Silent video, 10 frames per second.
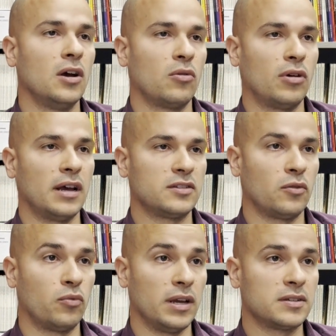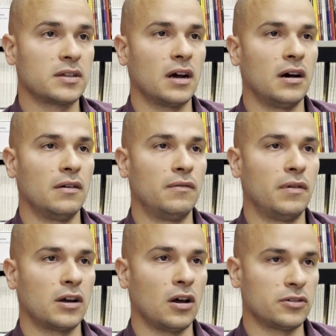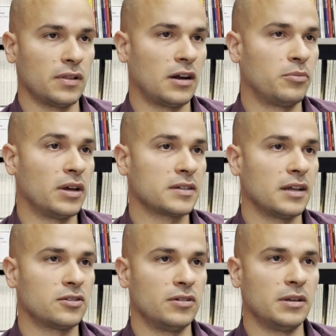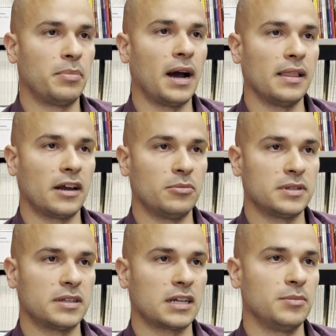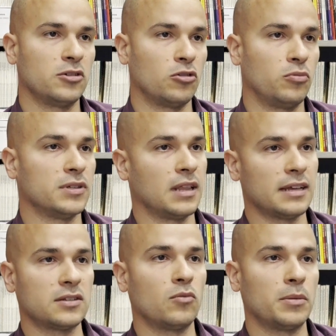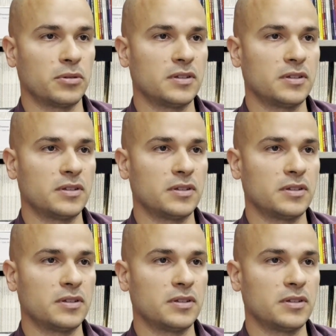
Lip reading: whereas the risk of contralateral breast cancer in the bilateral mastectomy group was less than 1%.